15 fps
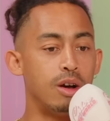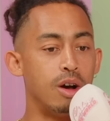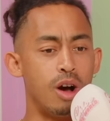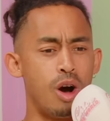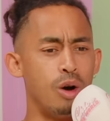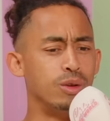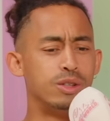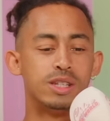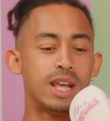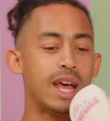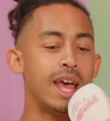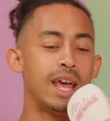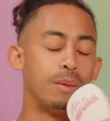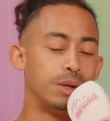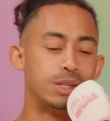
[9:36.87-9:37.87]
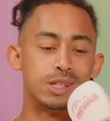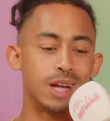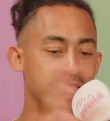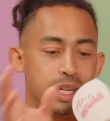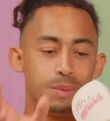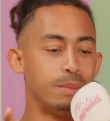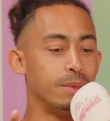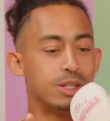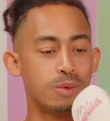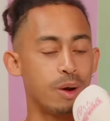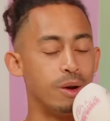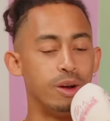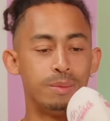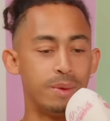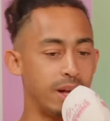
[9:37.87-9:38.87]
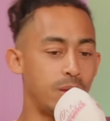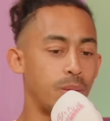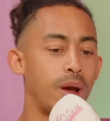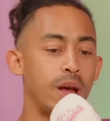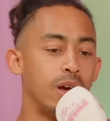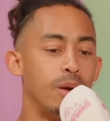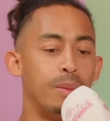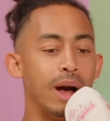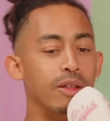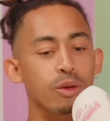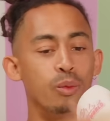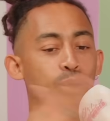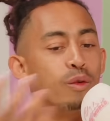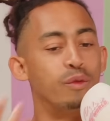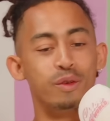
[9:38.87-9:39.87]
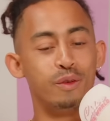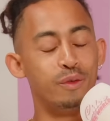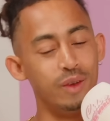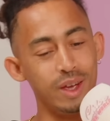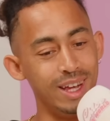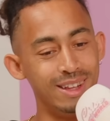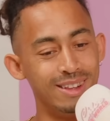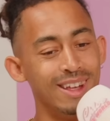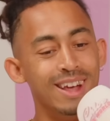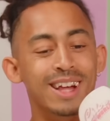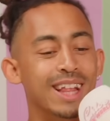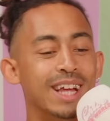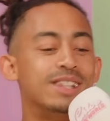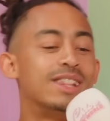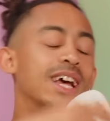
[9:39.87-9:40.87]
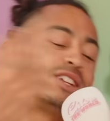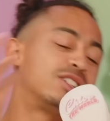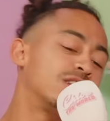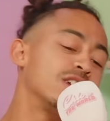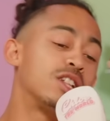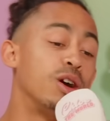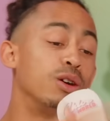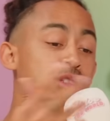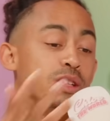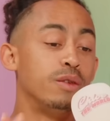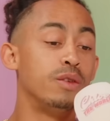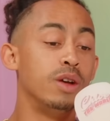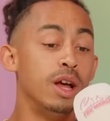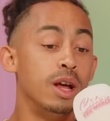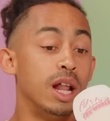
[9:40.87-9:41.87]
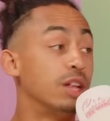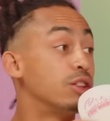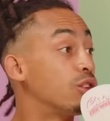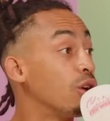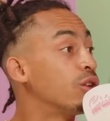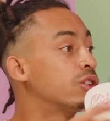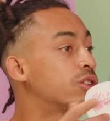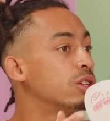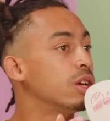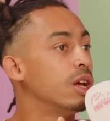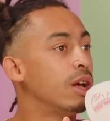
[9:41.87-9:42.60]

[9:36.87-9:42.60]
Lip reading: old saying, which has actually been misquoted, but anyway, about the wolf you feed. There's just loads of, like, dogs.